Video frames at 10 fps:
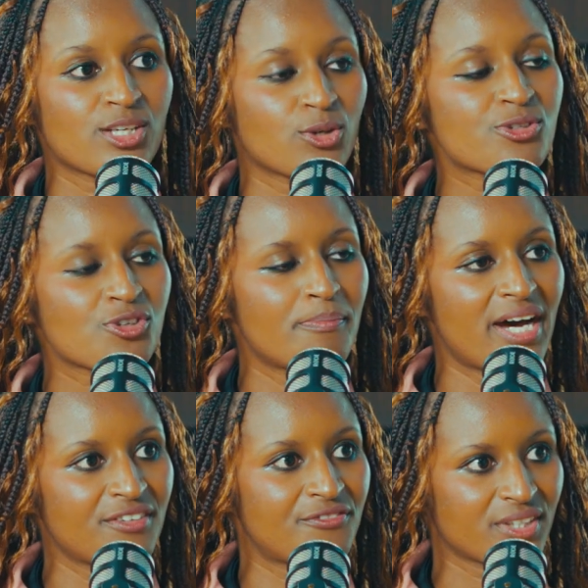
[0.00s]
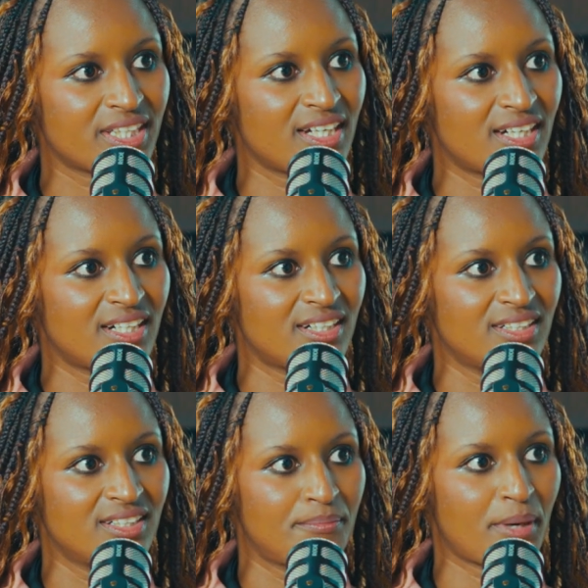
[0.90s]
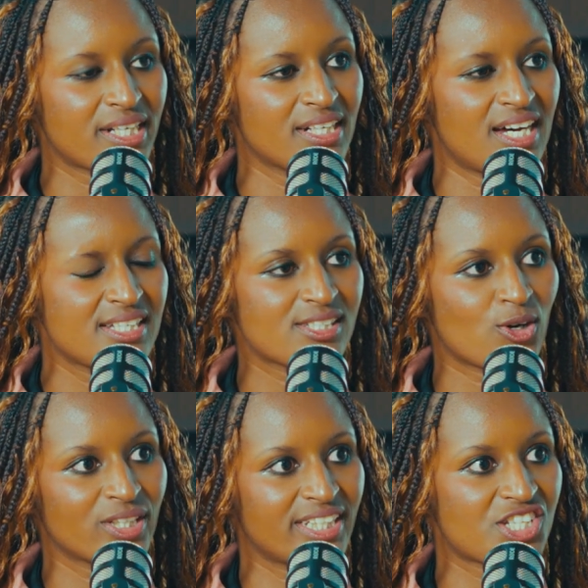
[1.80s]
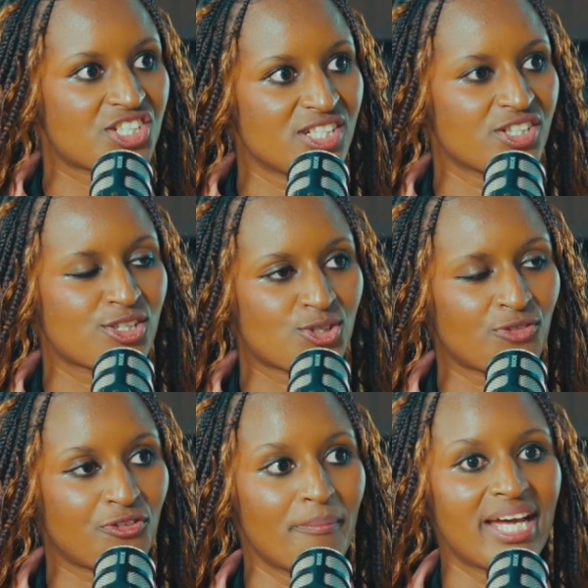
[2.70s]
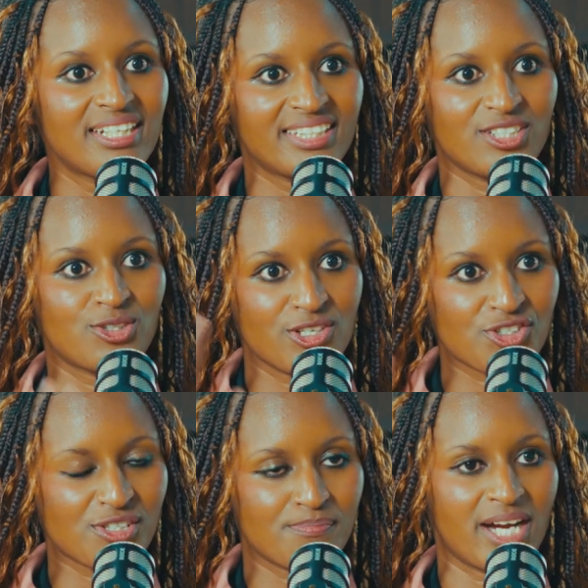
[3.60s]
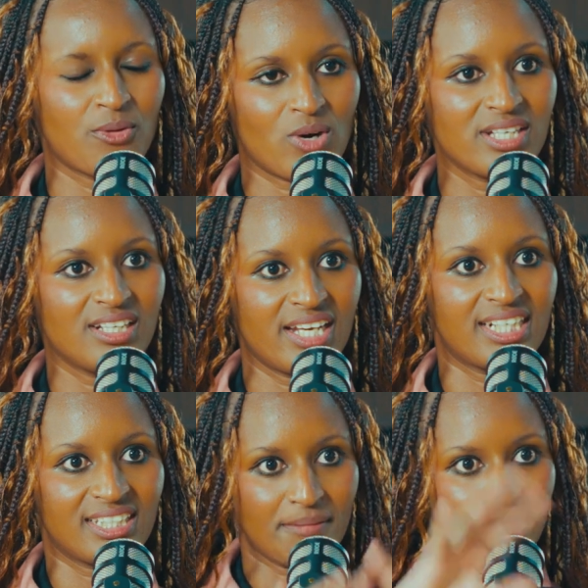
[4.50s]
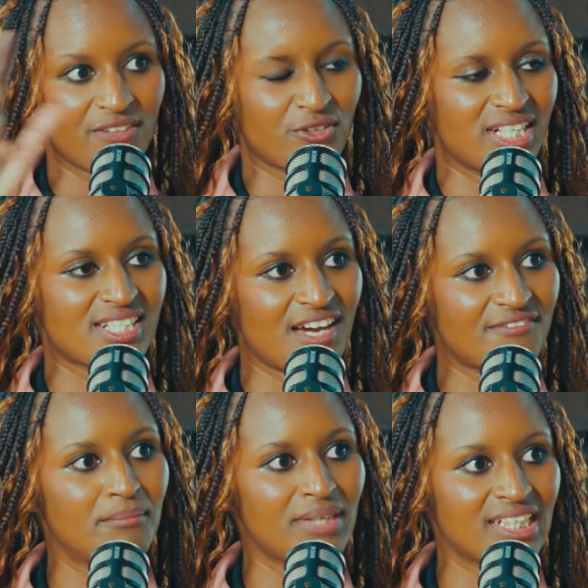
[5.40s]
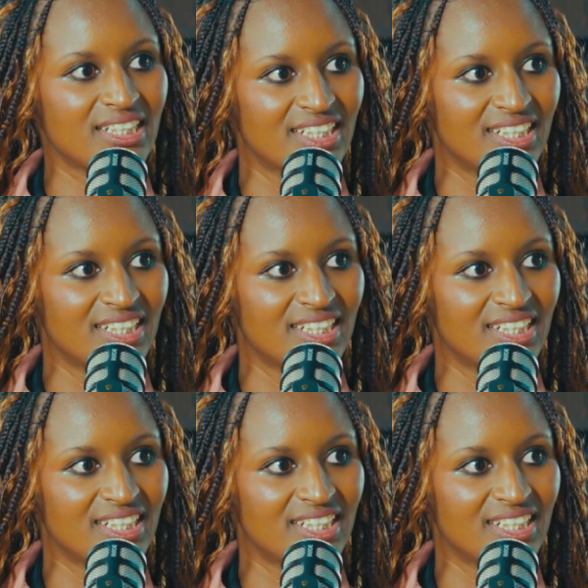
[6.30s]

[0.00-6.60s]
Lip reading: they would also buy for their partners or their children. So for men, they don't just buy one, like they buy for the entire family.